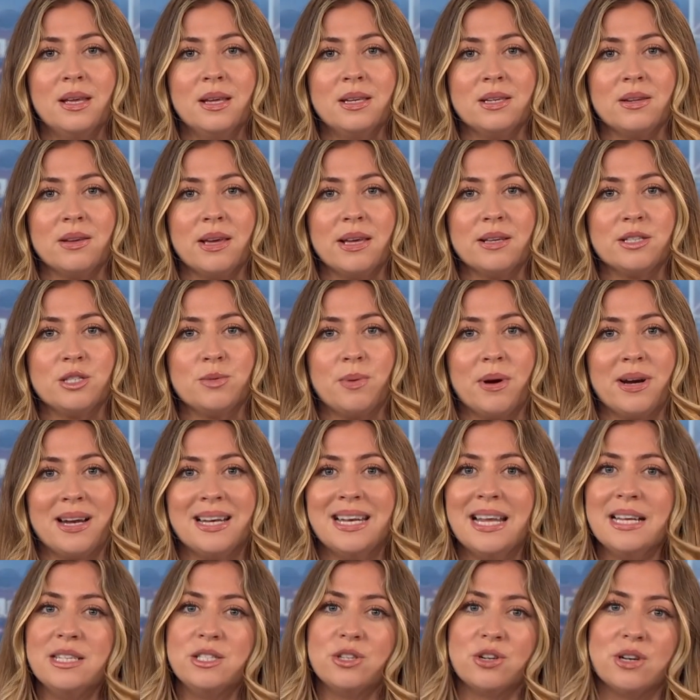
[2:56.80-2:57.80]
Now, elsewhere,
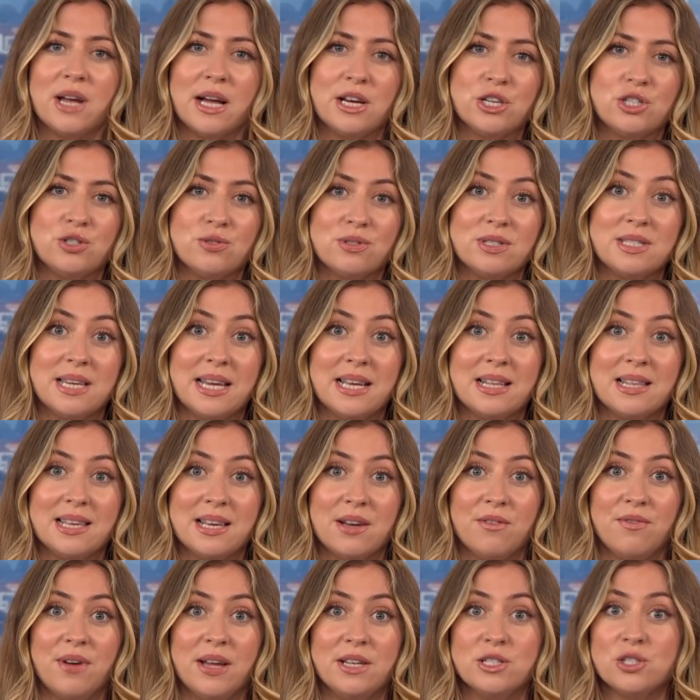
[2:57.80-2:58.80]
an international
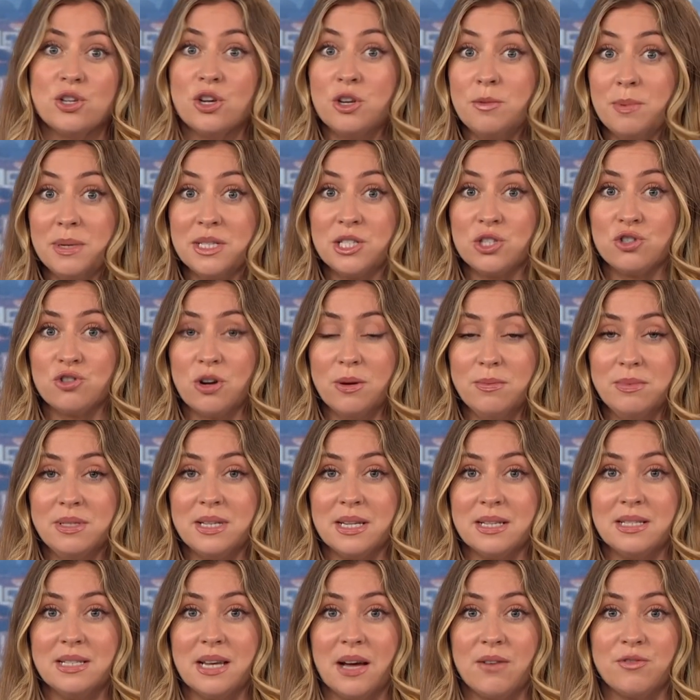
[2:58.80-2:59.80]
cycling event could be
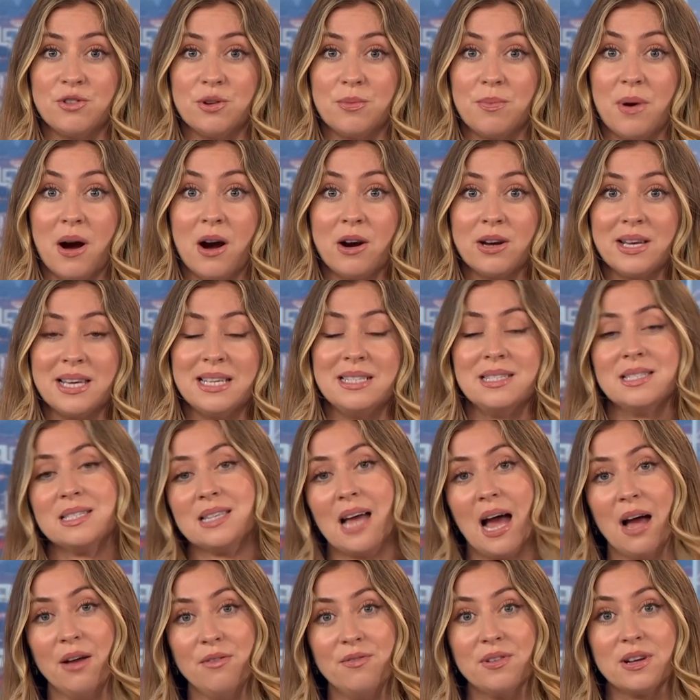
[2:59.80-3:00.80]
disrupted after parking
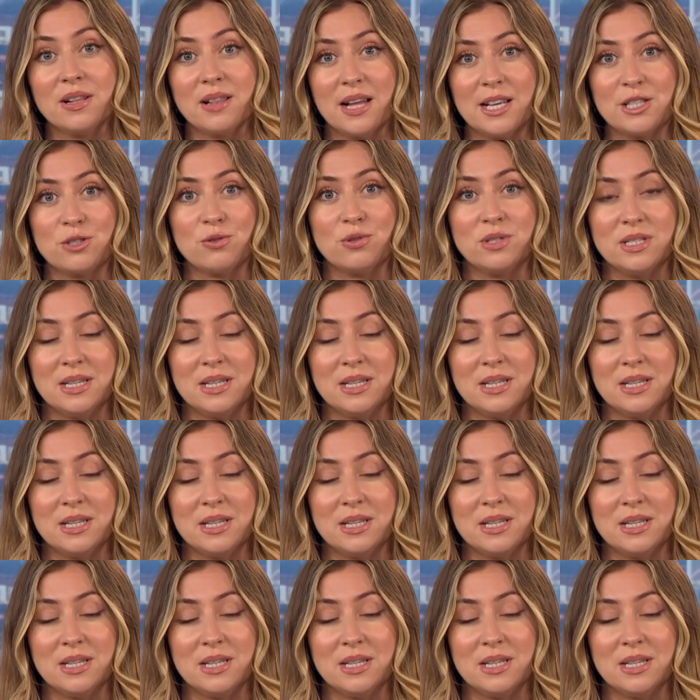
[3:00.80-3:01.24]
staff at Glasgow